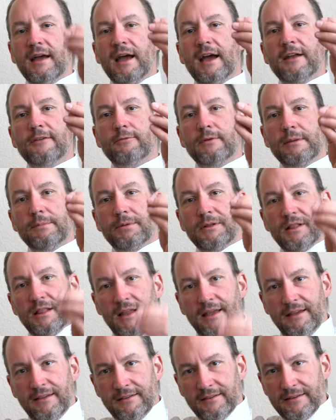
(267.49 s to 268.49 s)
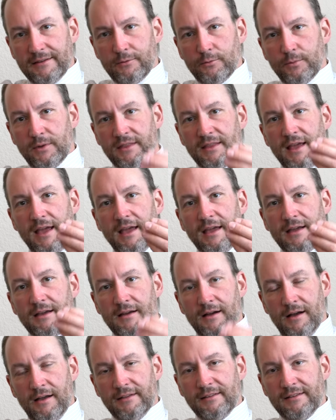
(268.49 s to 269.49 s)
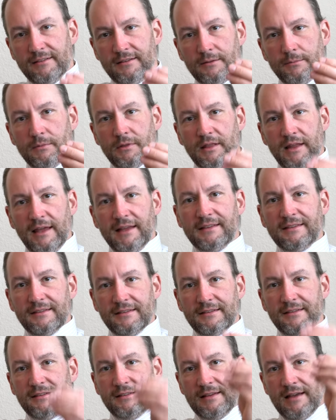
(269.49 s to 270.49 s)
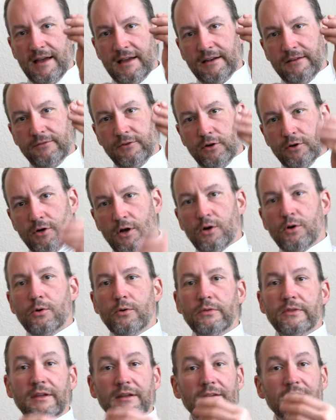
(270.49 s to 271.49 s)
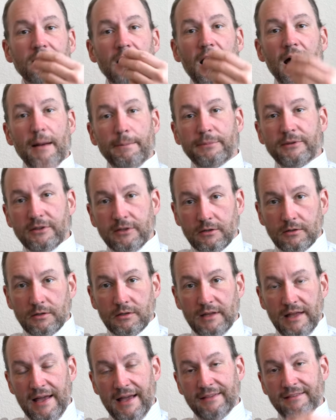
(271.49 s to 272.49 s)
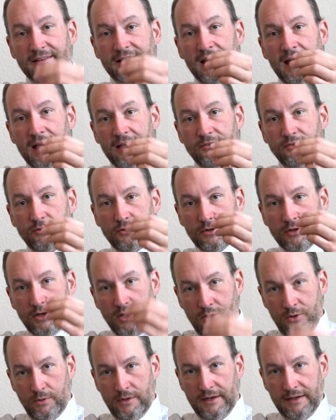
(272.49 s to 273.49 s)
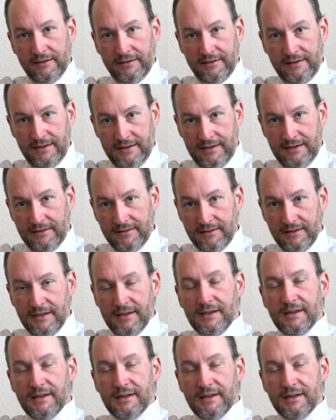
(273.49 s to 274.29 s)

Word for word: and replace it with a custom lens design of your own that is optical glass and has your coatings in it.